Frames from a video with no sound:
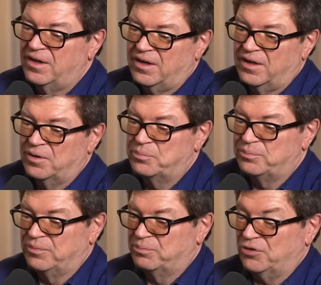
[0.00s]
Uh,
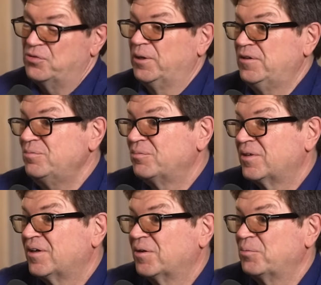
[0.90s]
possibly.
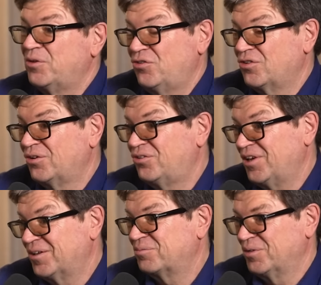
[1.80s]
Uh, mean, this is going to
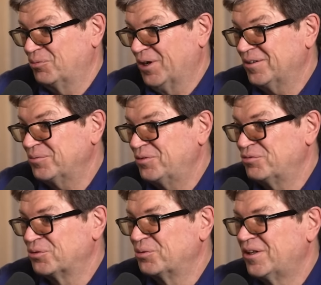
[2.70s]
take a while
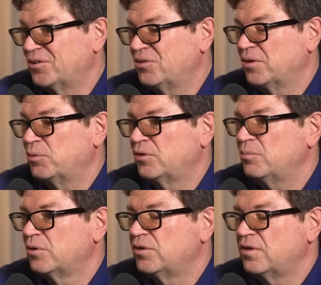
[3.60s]
before we get to that point,
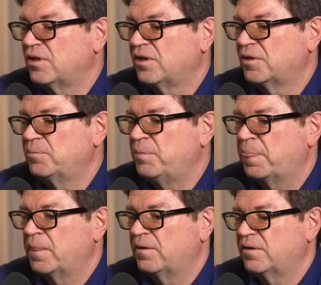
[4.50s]
but um,
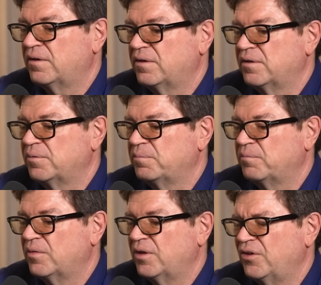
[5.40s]
uh,
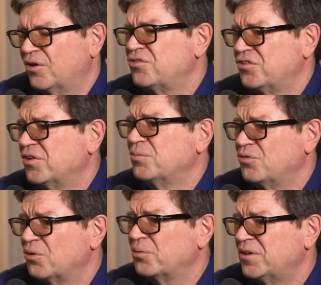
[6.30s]
and there are
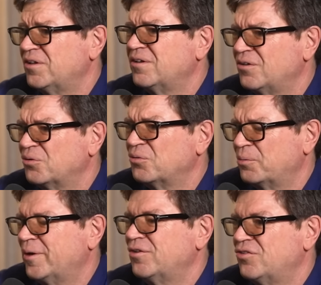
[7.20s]
systems already, you know,
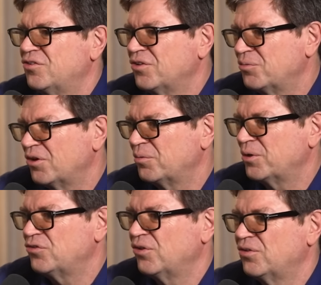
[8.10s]
robotic systems that are
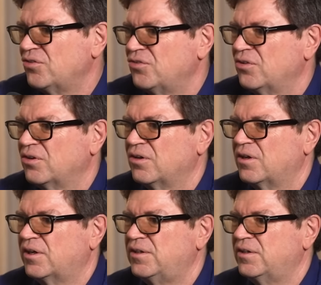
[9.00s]
based on this uh,
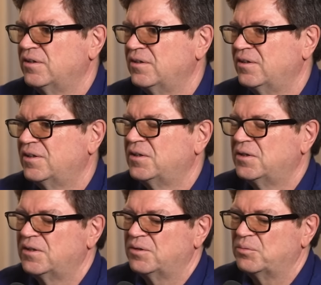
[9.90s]
idea.
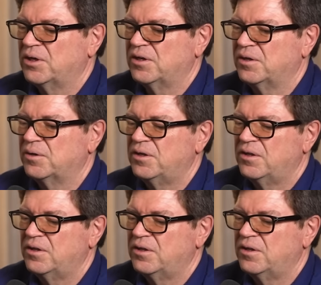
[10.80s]
Uh,